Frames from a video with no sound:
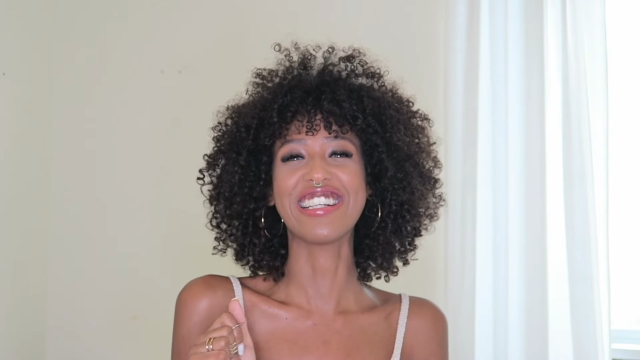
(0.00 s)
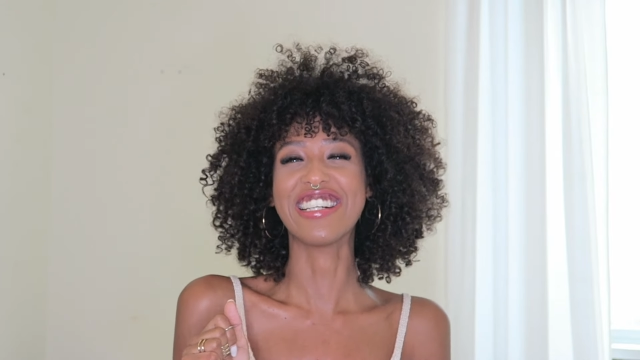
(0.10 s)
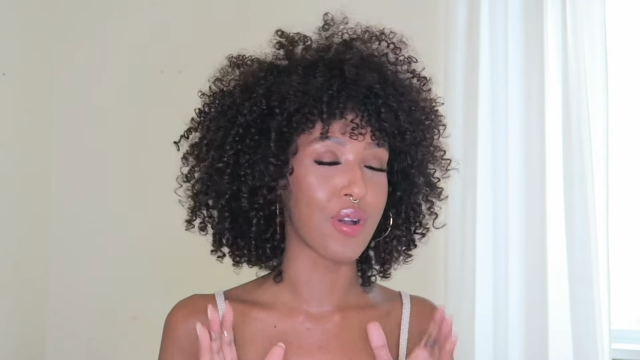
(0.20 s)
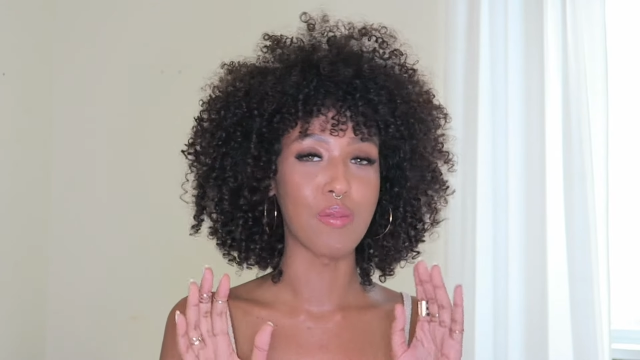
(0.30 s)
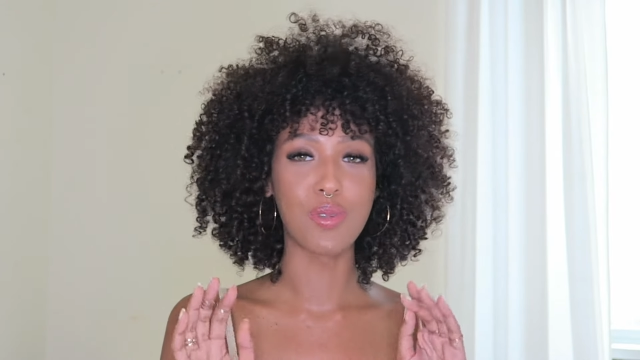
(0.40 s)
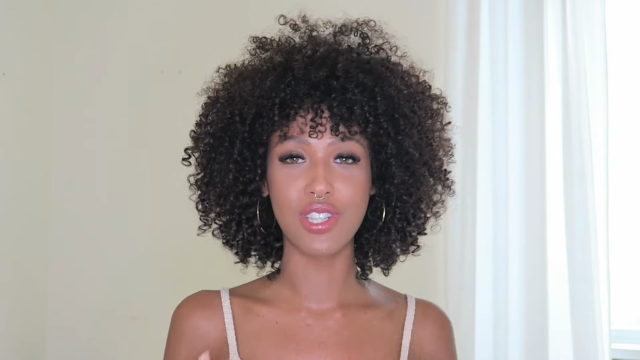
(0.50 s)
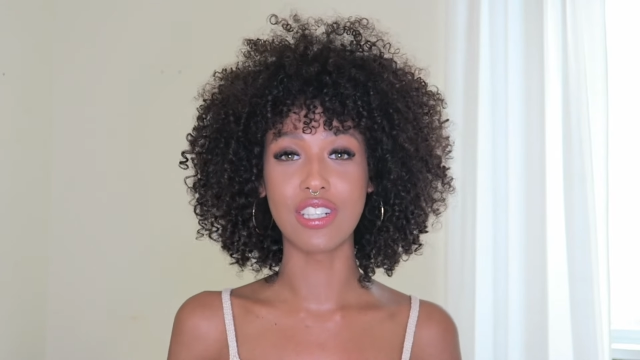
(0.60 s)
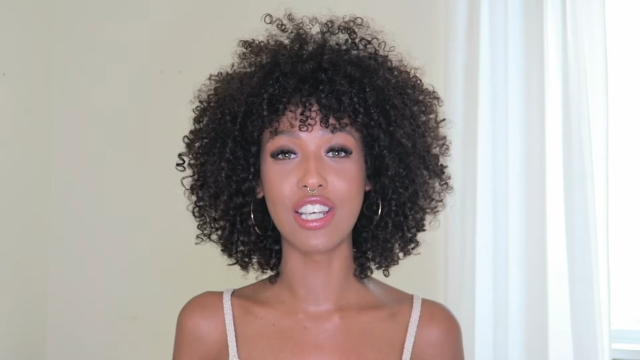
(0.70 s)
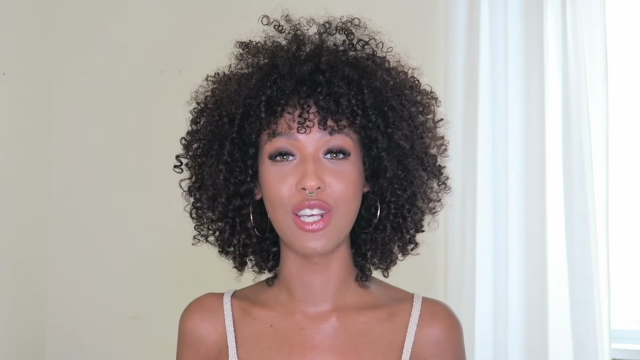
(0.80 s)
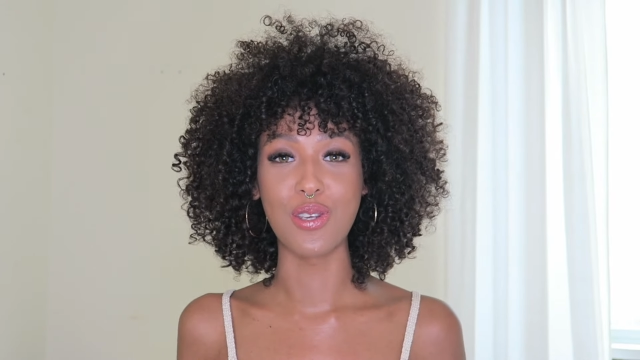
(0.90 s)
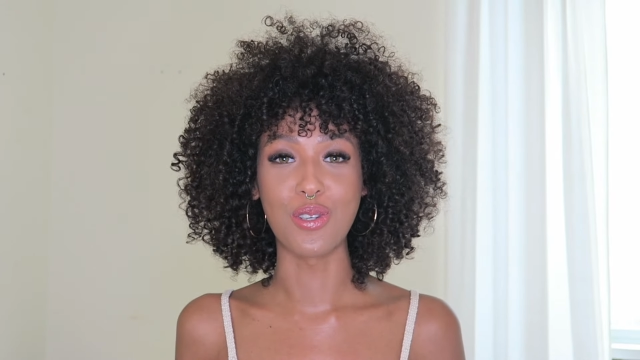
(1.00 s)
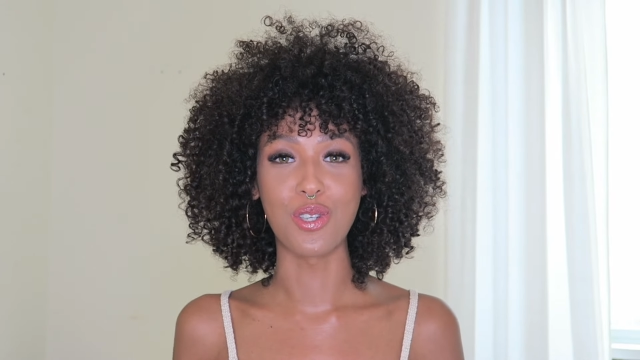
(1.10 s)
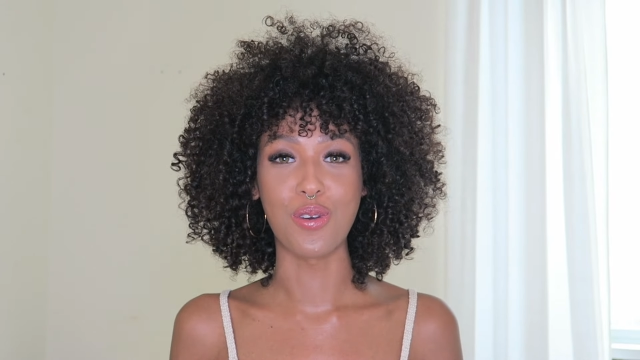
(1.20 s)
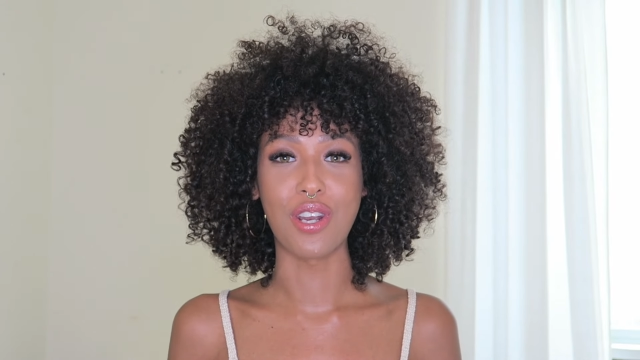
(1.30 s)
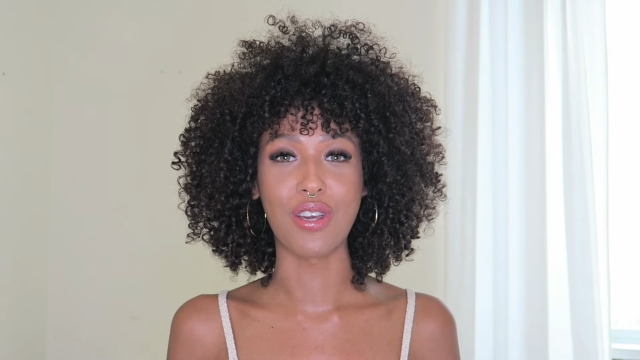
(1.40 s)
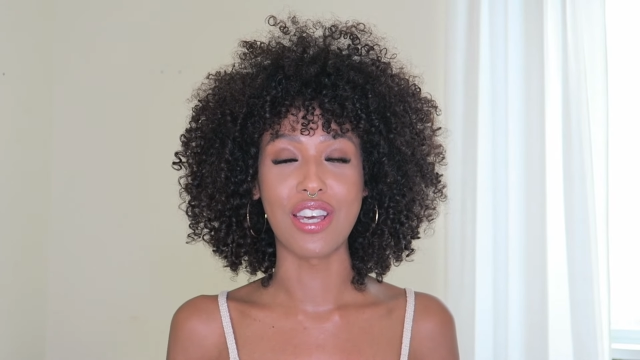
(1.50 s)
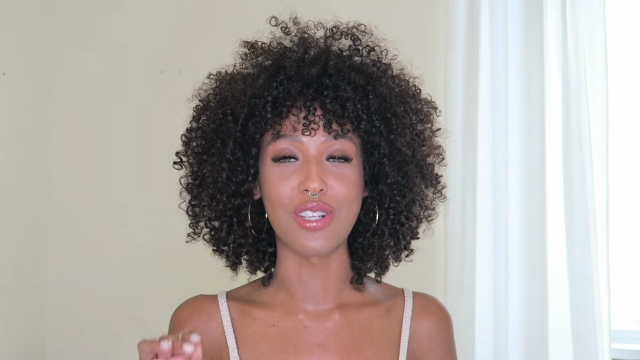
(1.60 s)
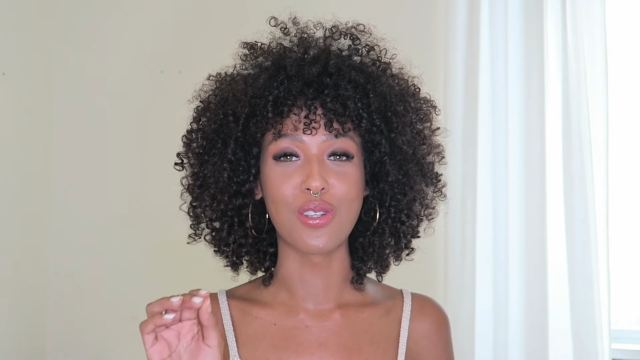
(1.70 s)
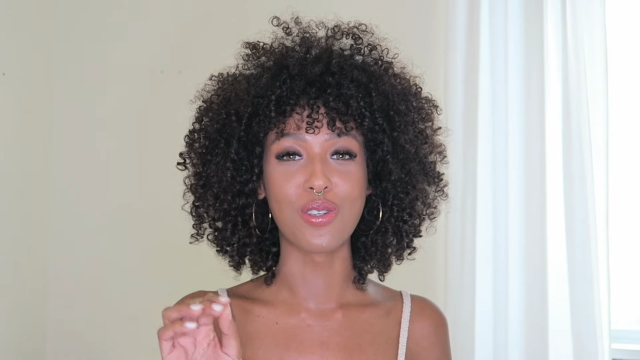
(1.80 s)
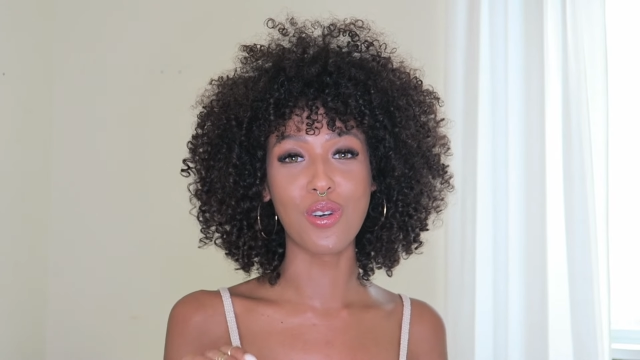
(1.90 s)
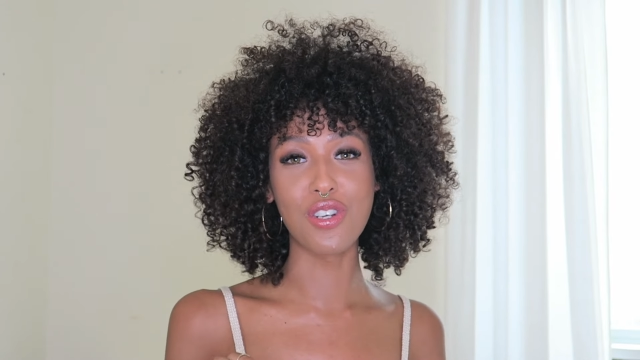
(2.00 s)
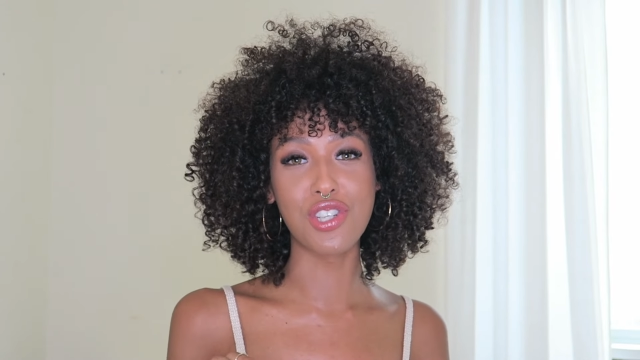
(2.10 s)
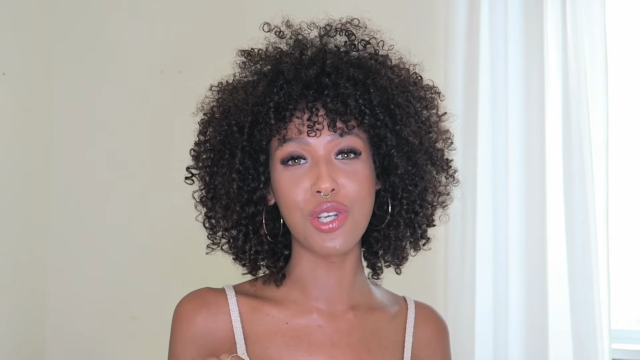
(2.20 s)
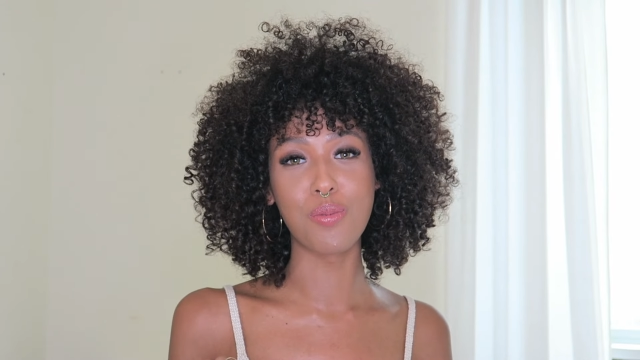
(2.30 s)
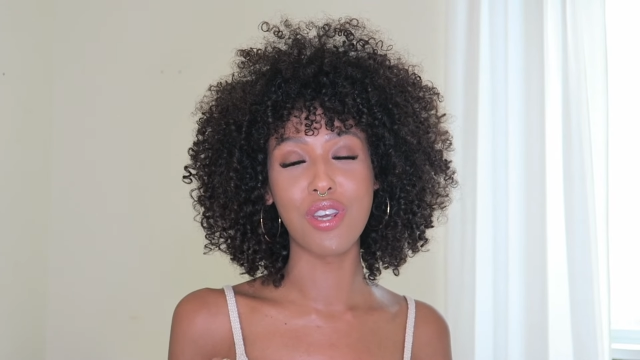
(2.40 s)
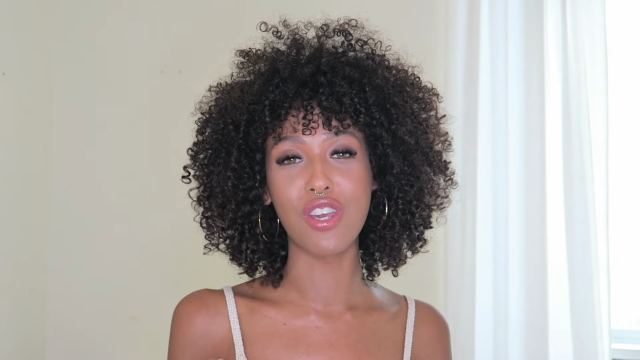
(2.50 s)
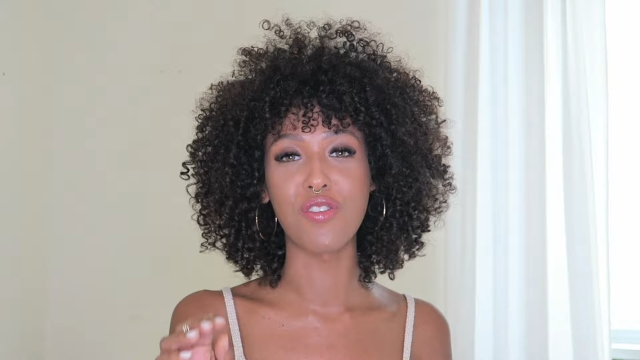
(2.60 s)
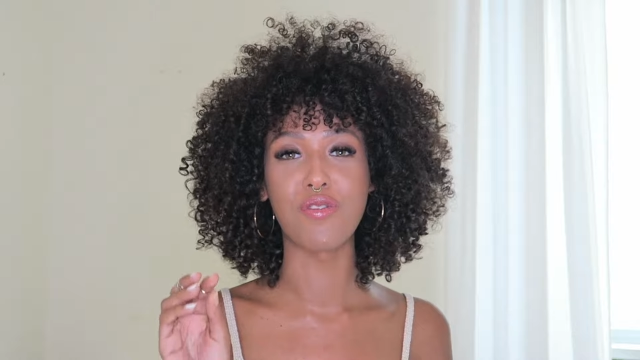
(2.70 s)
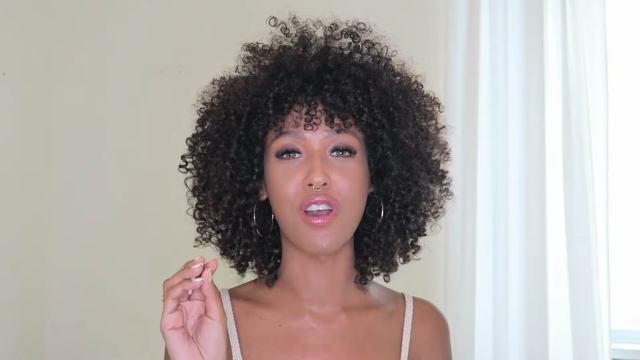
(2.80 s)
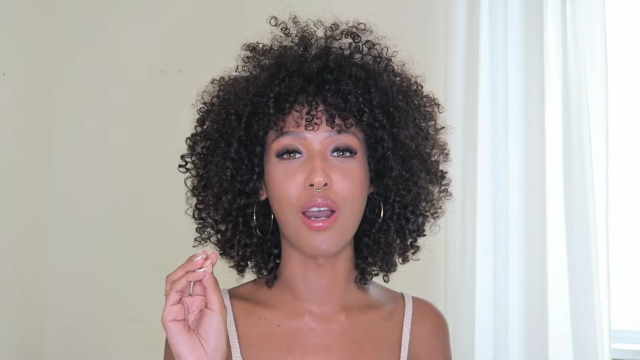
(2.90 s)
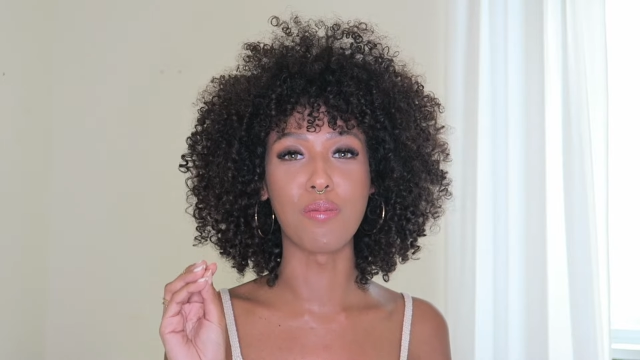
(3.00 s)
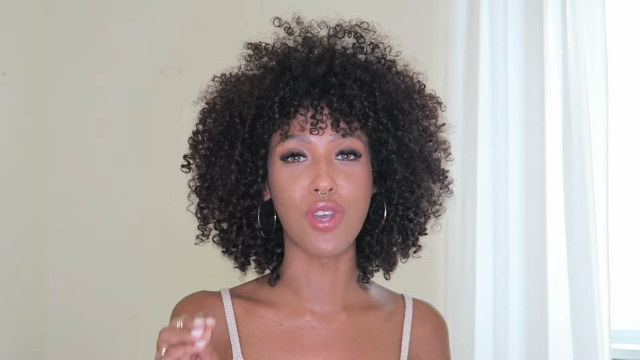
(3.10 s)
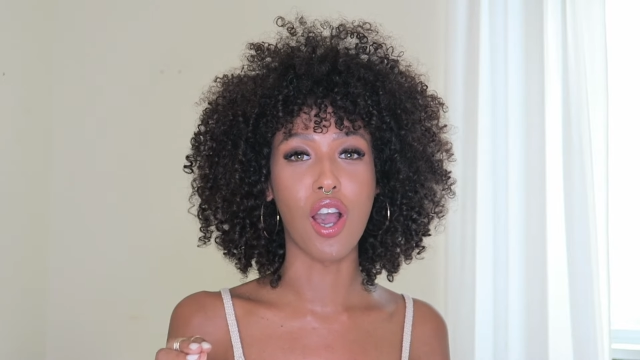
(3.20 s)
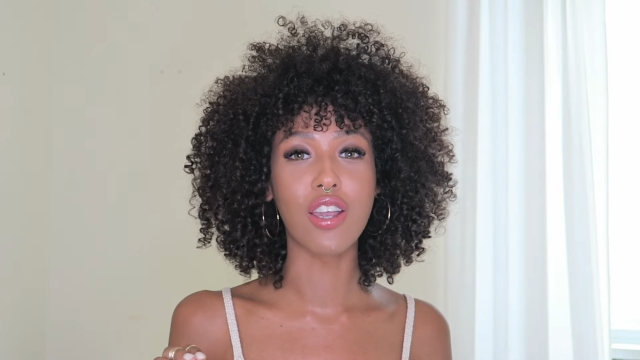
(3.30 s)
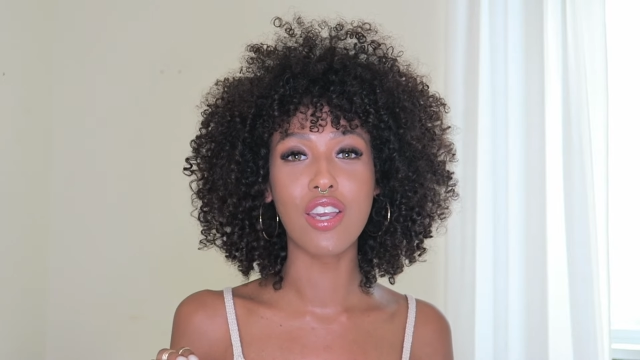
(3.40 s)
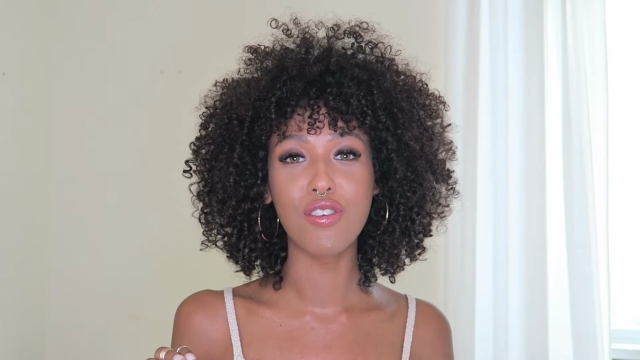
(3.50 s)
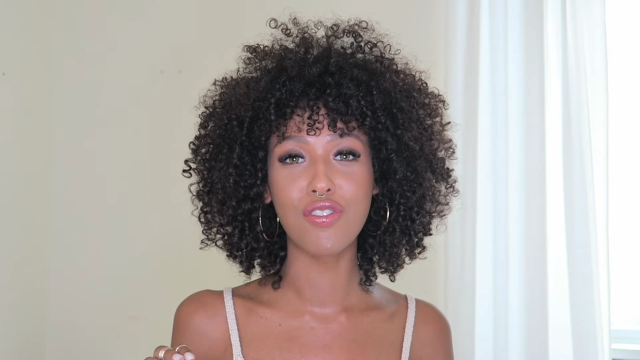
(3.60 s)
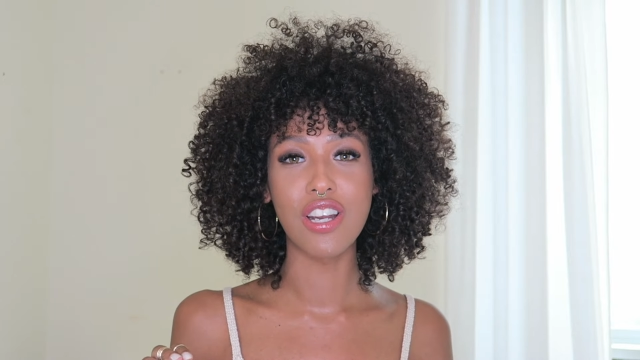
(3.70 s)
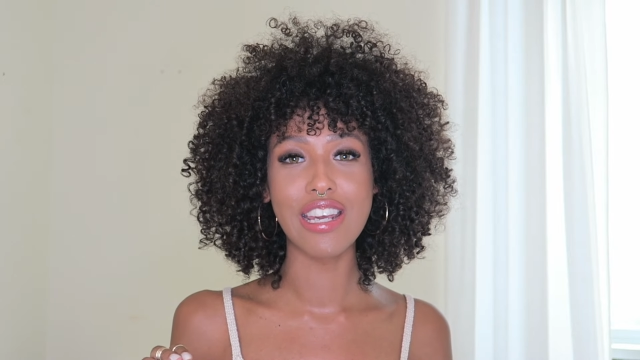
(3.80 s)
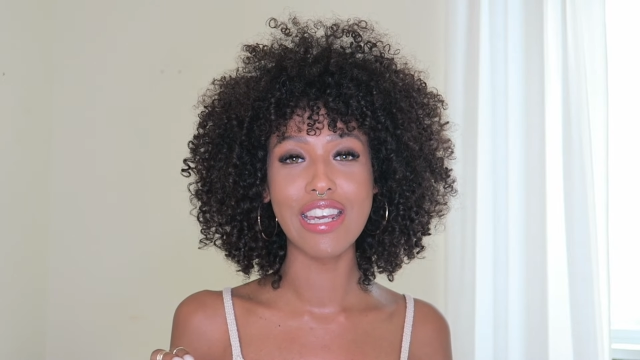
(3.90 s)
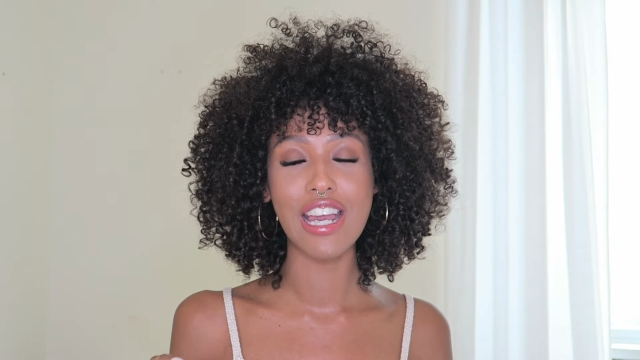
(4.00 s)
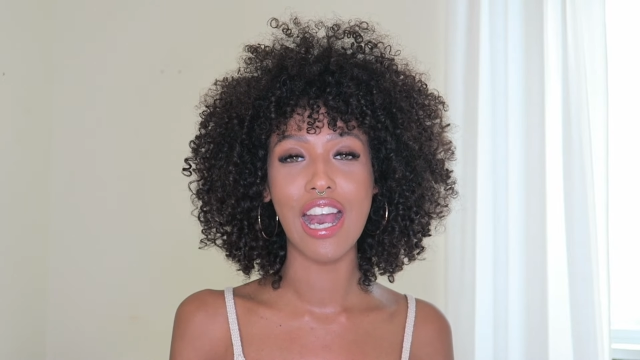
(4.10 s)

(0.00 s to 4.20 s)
But I'm still getting used to it, okay? So don't judge me if I'm talking funny.